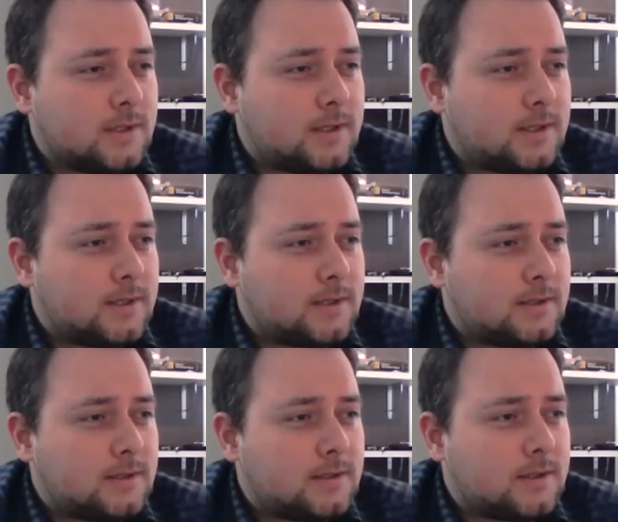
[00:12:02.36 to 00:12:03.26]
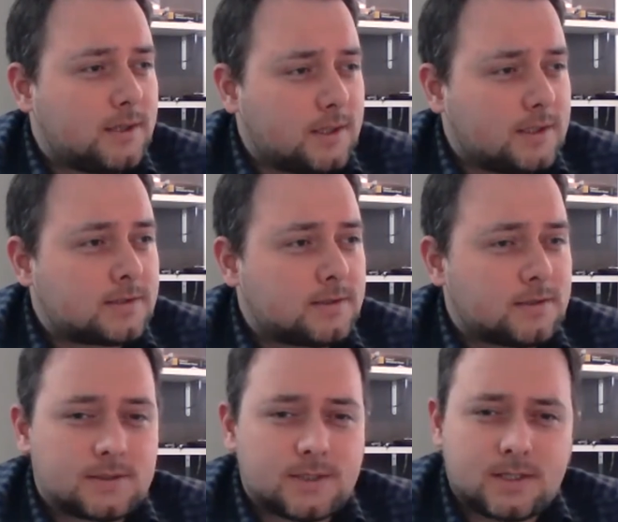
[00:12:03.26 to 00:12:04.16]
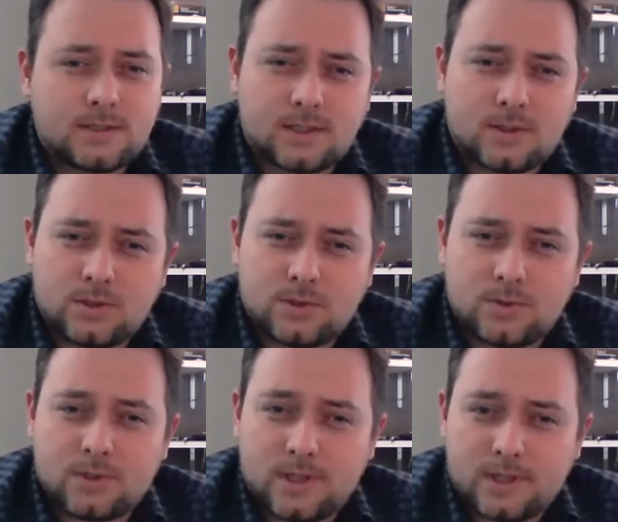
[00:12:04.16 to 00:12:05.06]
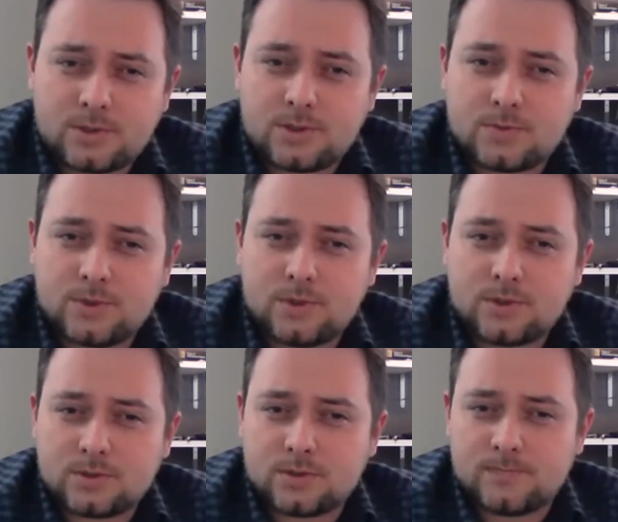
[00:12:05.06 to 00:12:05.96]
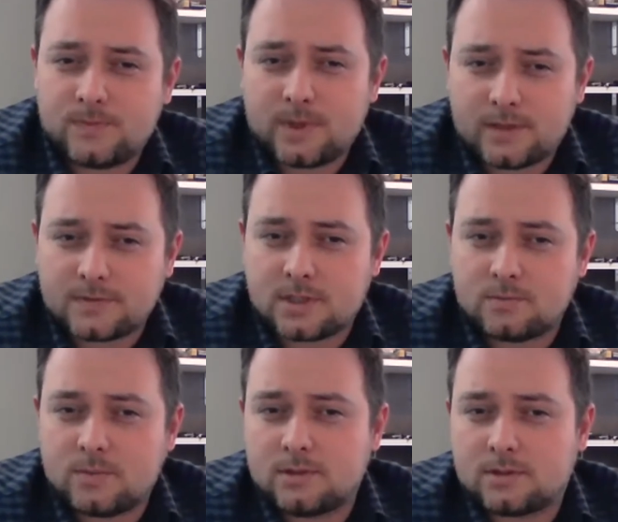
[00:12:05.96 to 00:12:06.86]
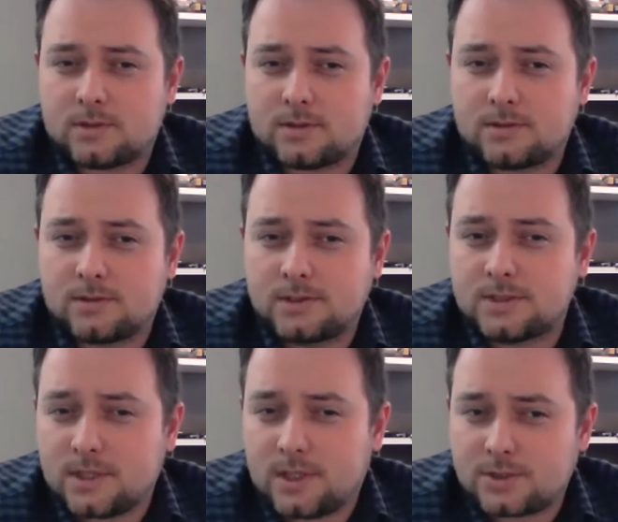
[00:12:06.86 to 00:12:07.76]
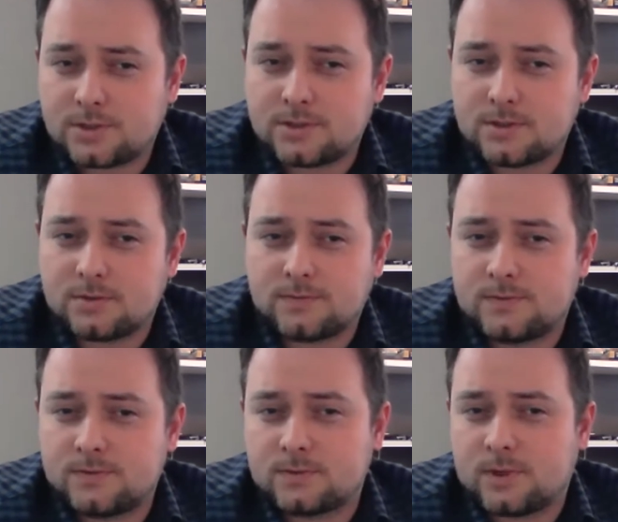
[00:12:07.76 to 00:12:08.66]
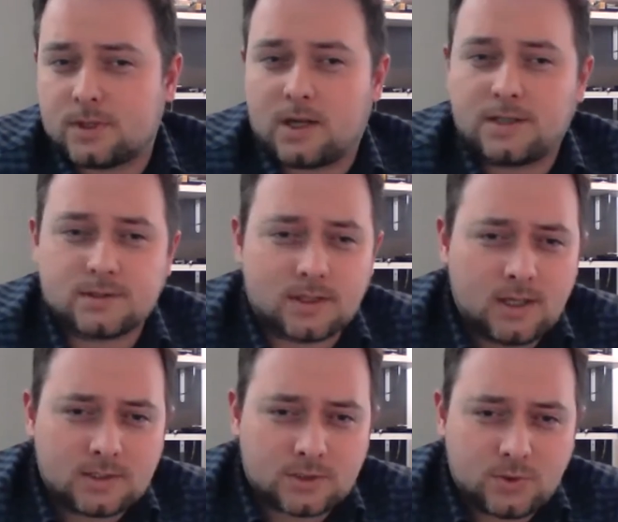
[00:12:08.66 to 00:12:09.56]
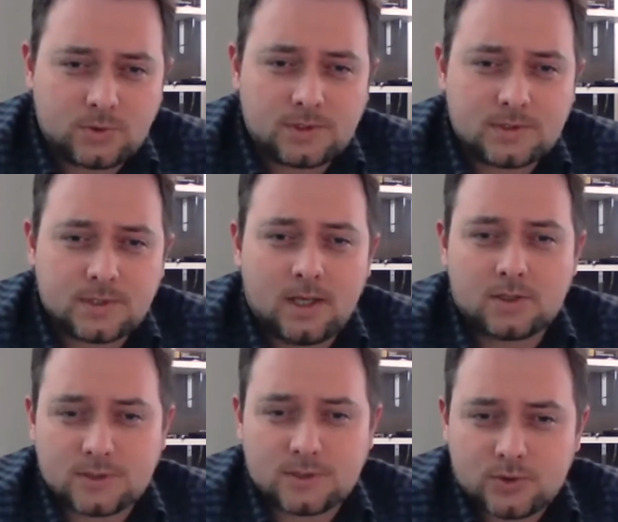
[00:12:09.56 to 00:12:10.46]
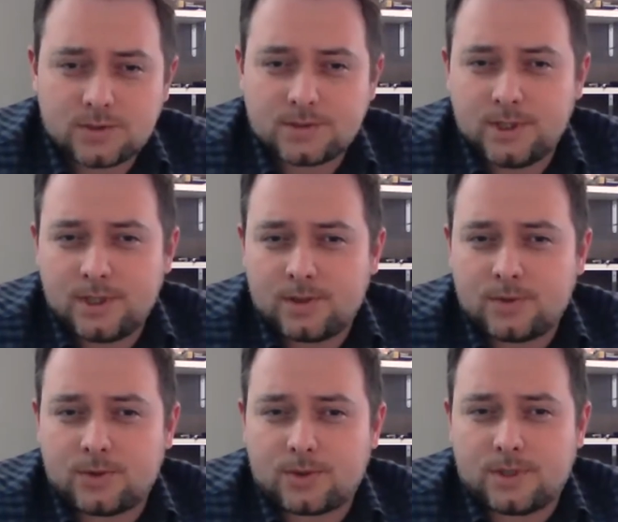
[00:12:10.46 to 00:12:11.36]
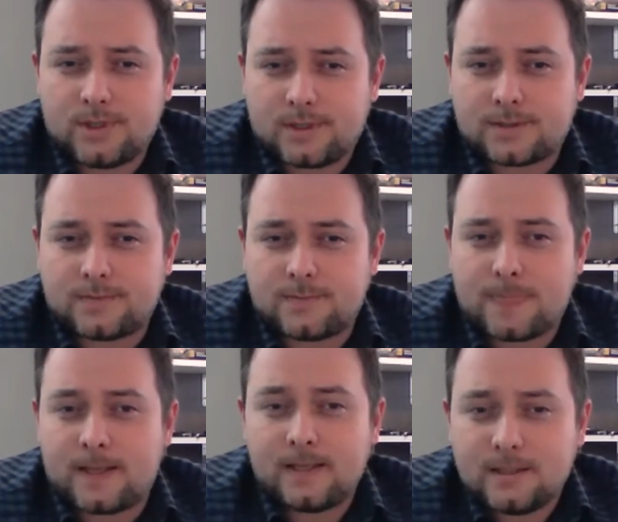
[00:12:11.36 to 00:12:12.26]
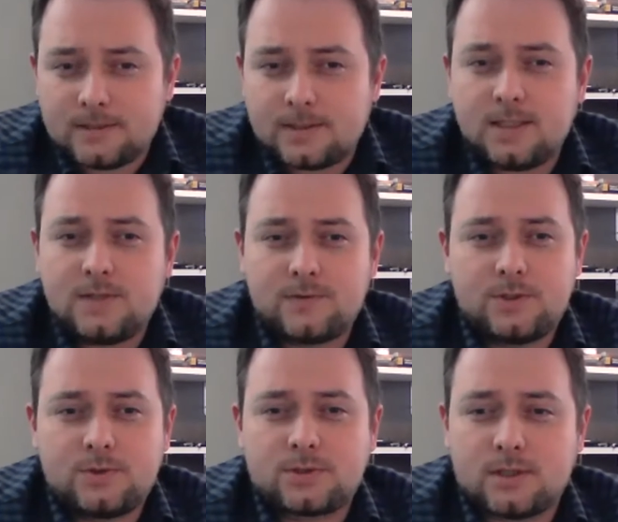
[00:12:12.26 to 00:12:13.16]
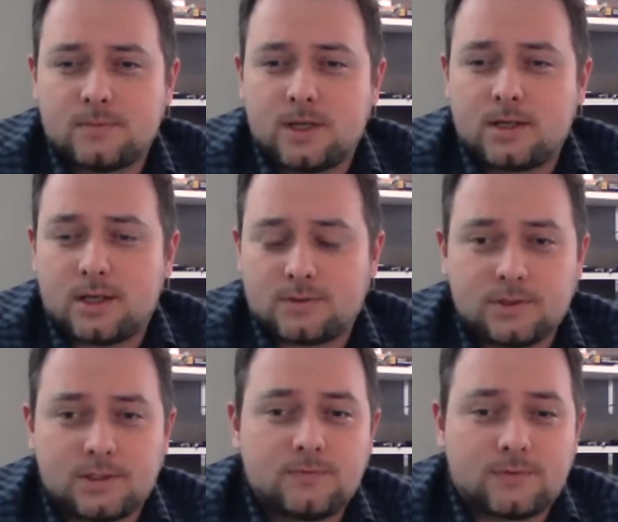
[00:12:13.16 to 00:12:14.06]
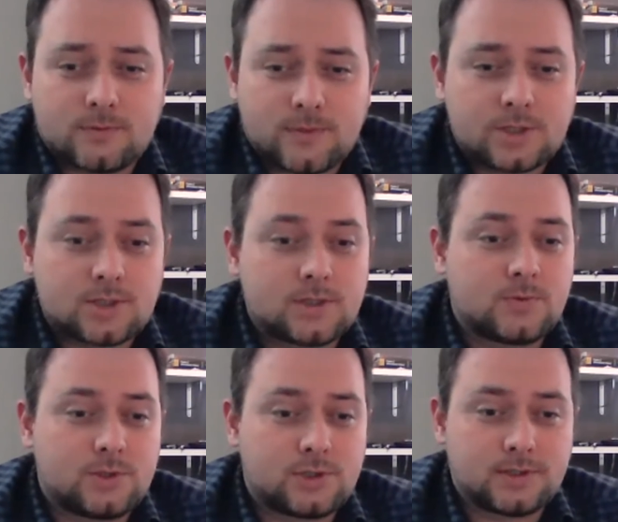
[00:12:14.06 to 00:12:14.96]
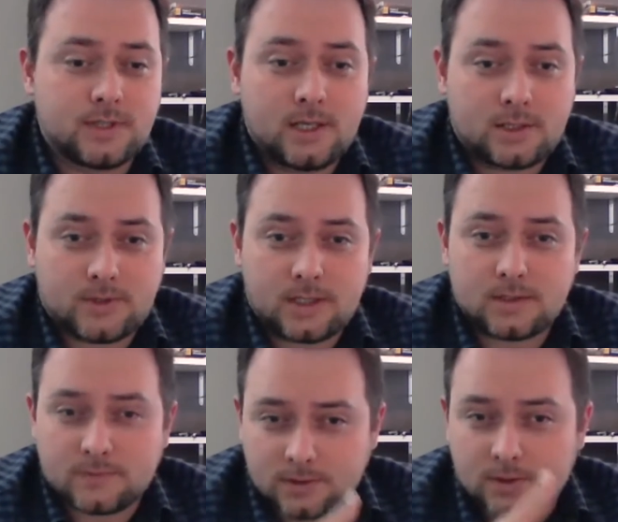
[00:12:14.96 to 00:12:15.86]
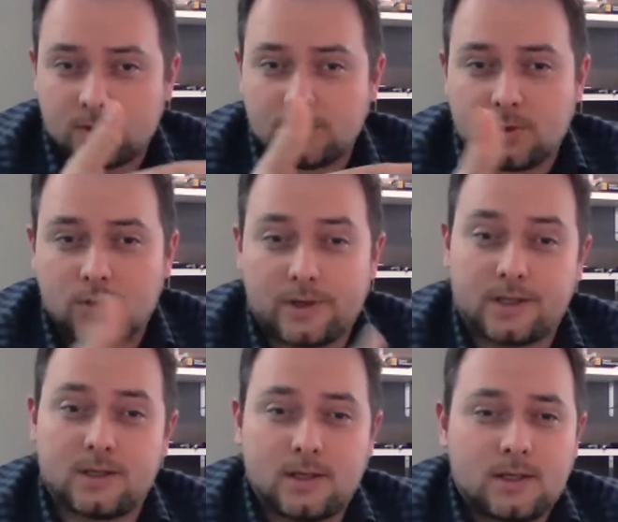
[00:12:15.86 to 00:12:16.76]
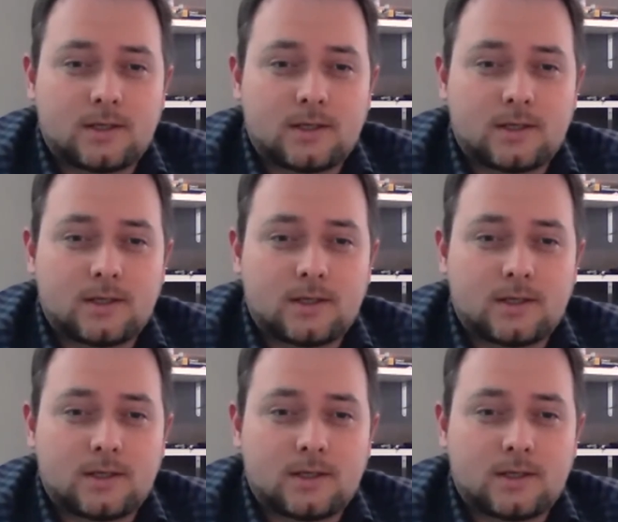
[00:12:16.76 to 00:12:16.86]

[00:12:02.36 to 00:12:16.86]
And another thing that during lectures we also have some discussions of like either students' concerns or I deliver you some current information which is relevant ongoing